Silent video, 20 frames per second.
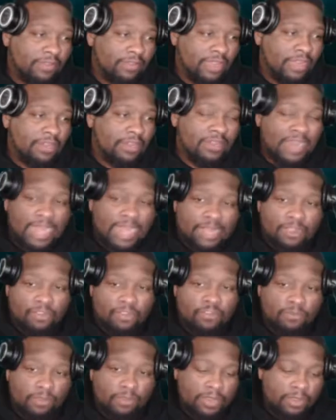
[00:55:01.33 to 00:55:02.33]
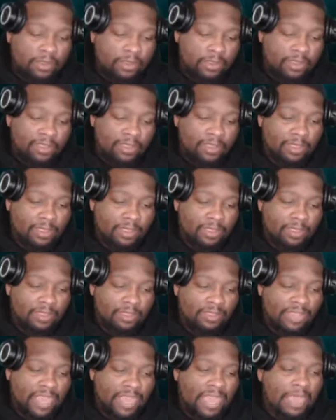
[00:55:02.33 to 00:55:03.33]
acknowledgement
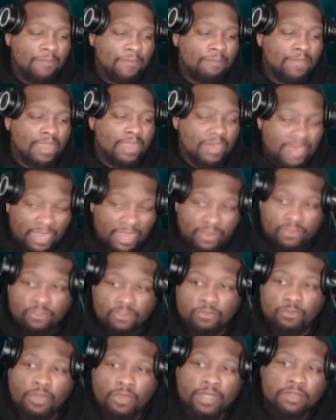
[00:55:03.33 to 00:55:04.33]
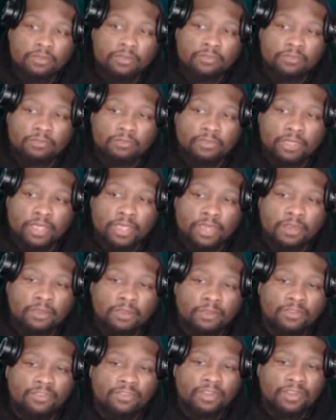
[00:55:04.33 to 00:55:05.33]
that I may not do well and there
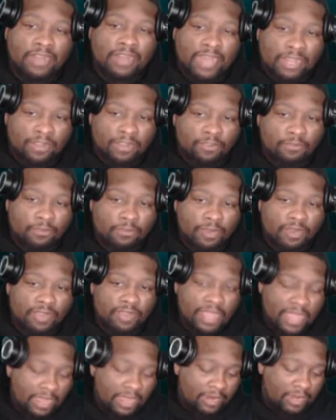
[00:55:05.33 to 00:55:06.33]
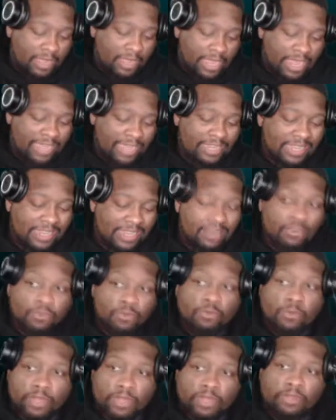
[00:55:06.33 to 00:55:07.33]
is acknowledgement that I can do
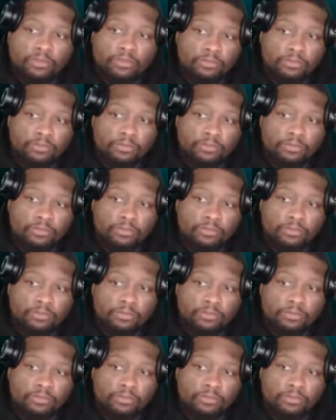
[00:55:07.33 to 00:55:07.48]
well.